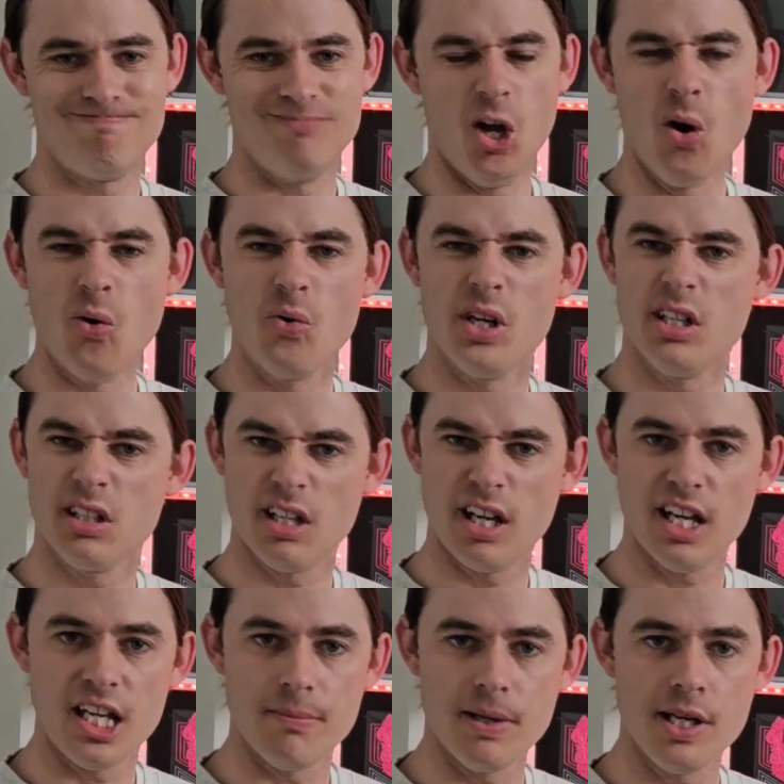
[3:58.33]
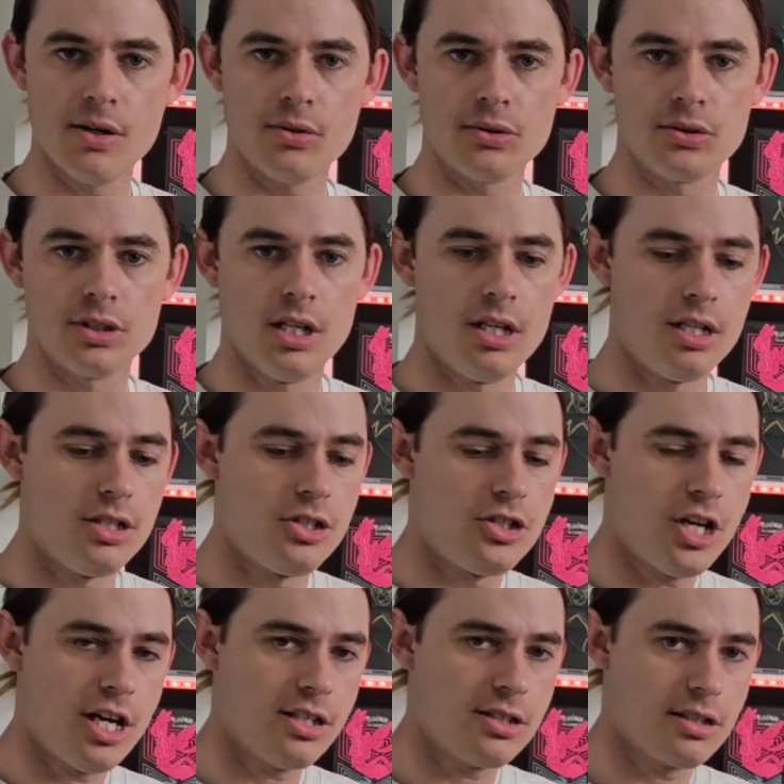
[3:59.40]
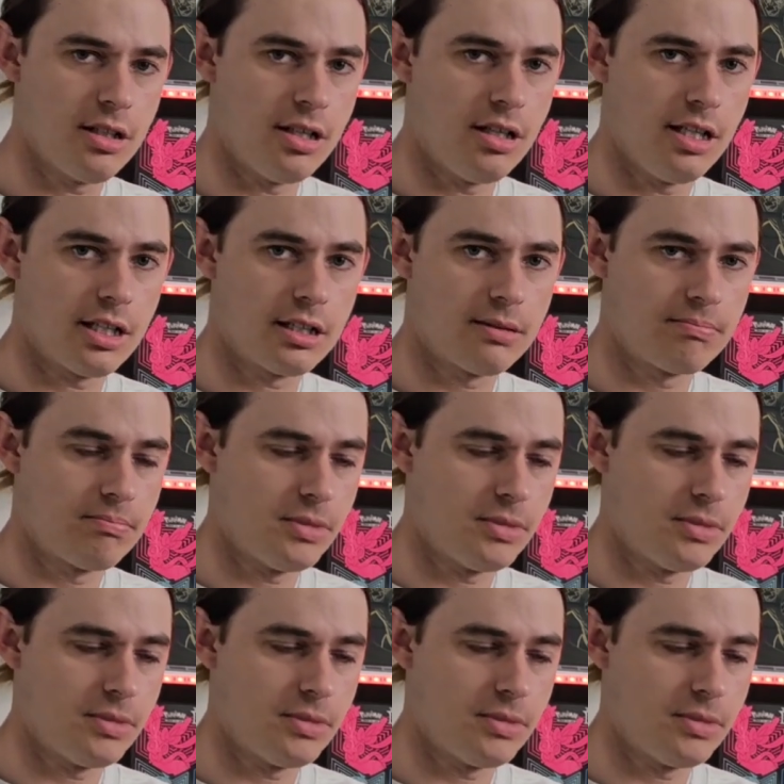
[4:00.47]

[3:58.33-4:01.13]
not really a heap else, just like